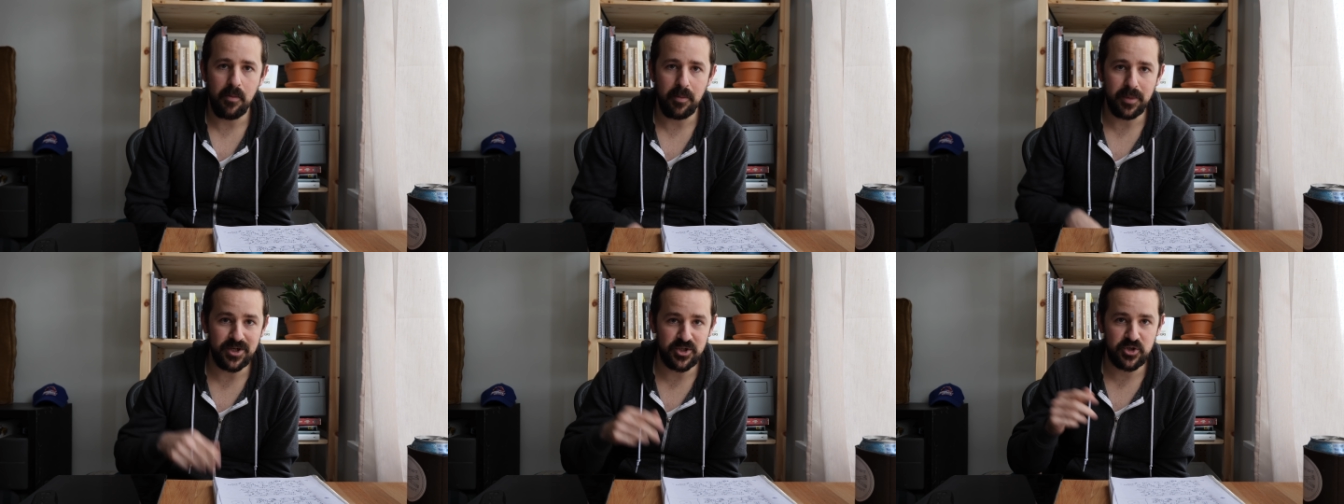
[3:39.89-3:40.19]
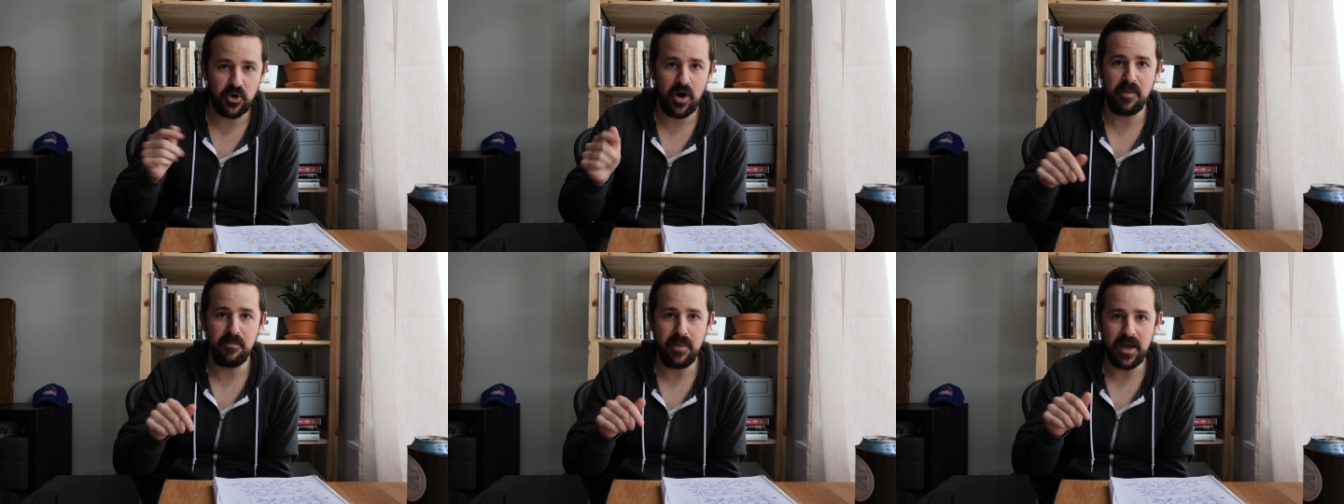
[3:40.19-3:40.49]
I'm gonna
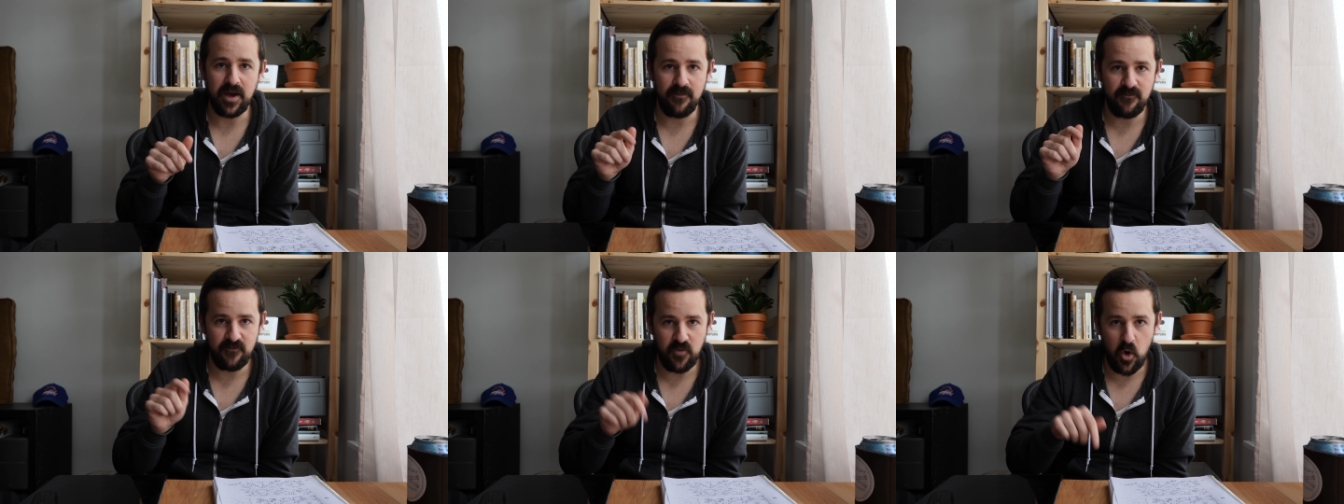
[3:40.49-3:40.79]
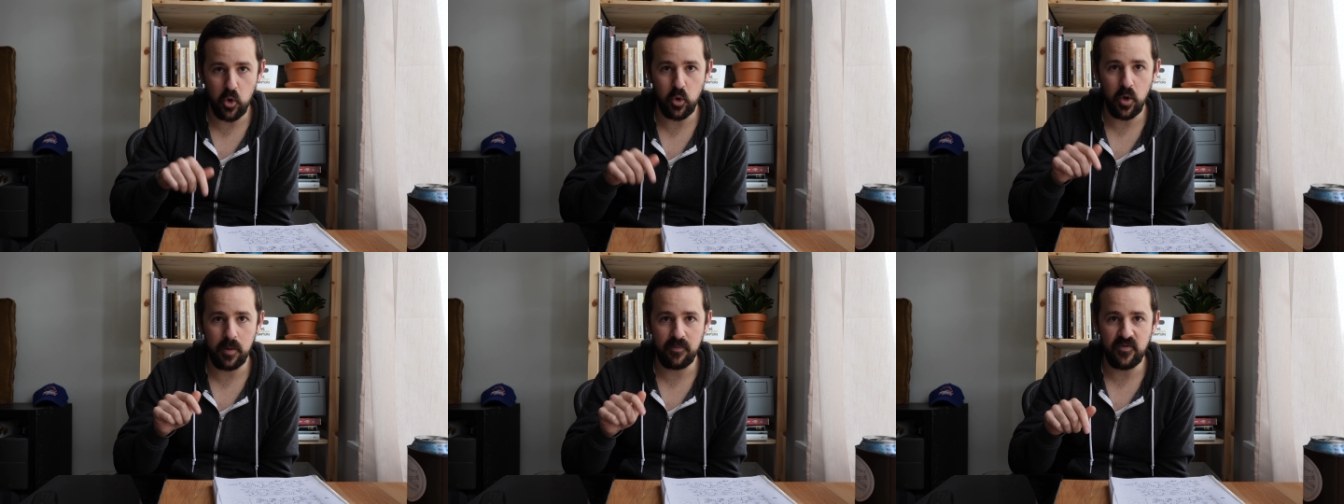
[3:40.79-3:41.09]
try and make a
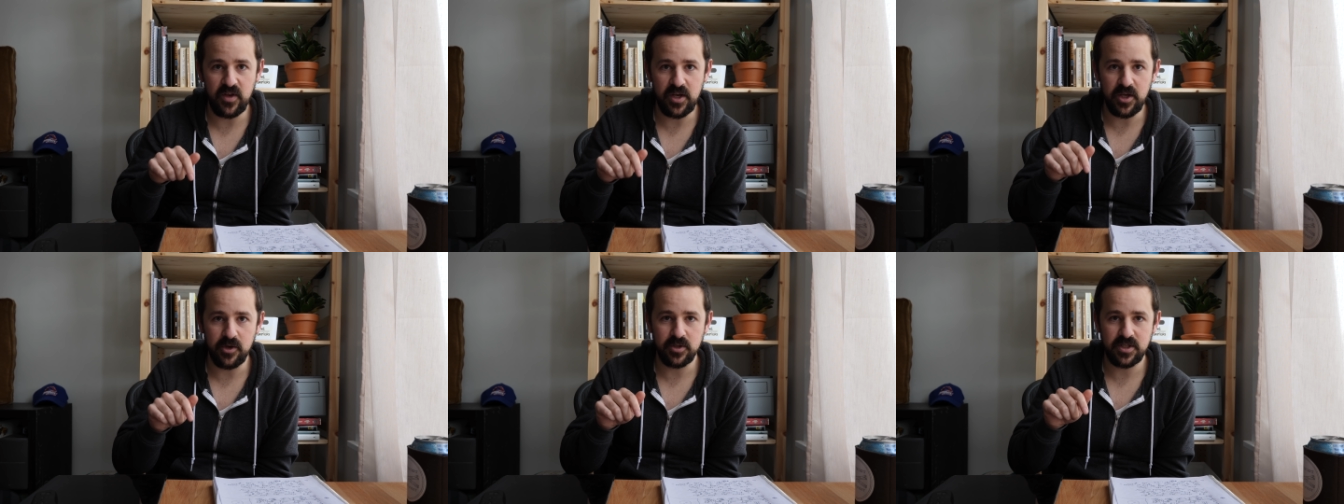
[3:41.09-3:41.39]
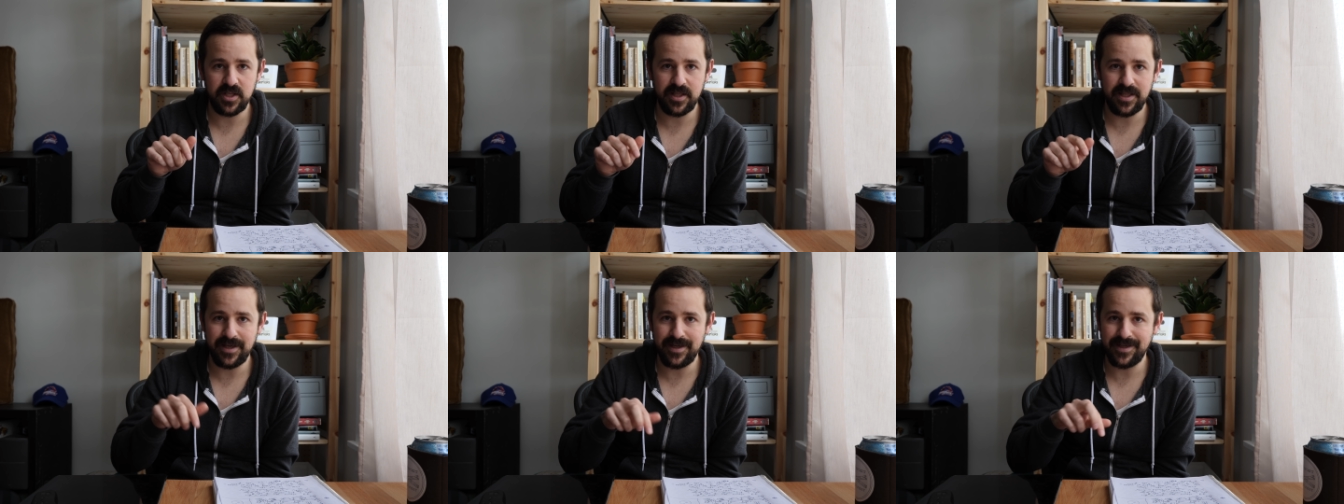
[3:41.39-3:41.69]
follow-up video
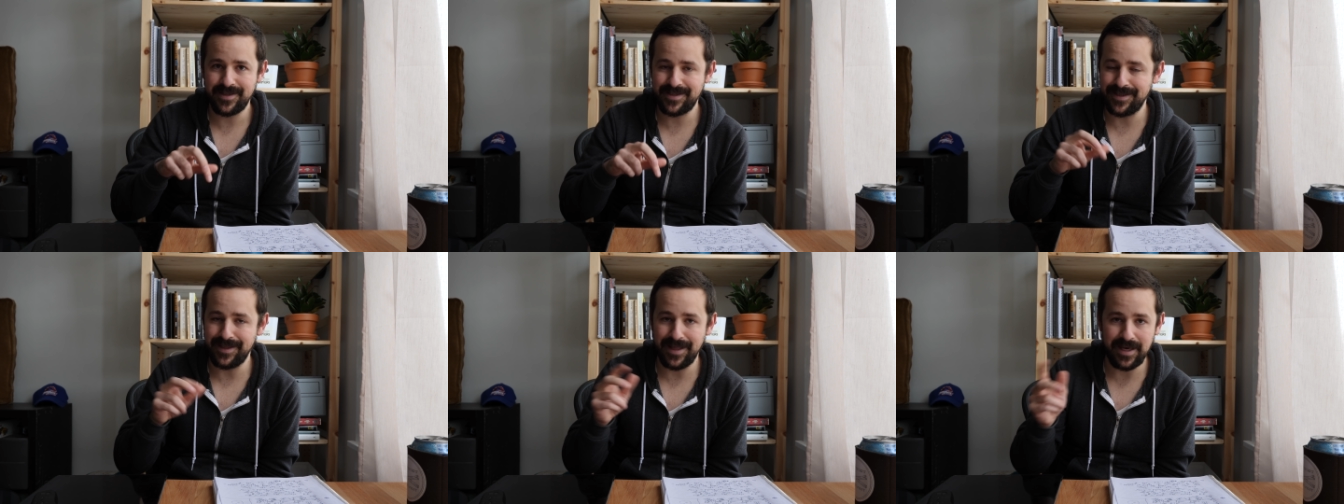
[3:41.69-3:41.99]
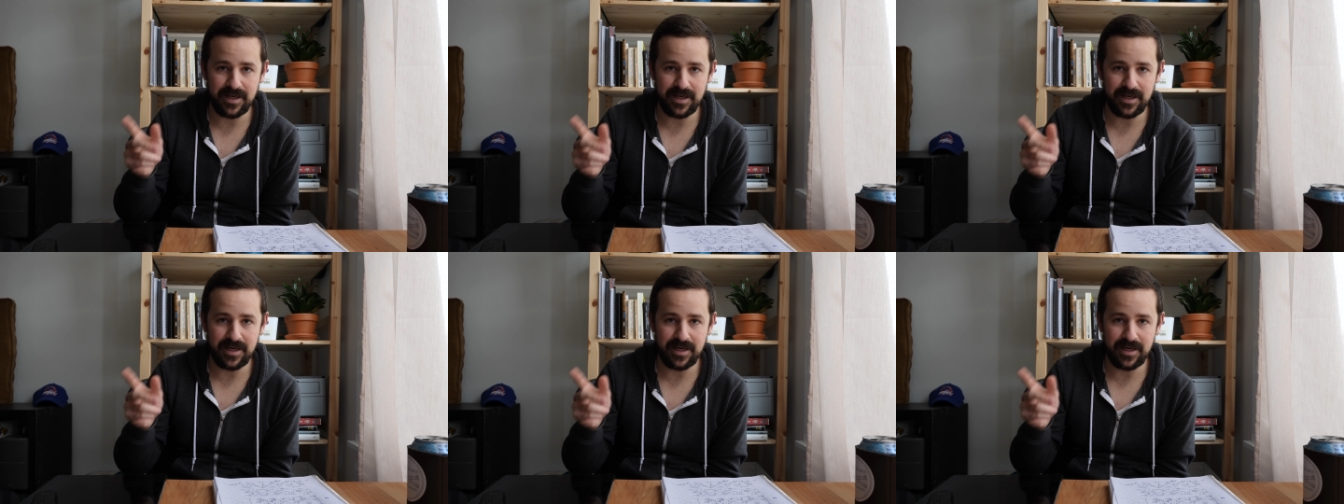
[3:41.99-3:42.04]
to this in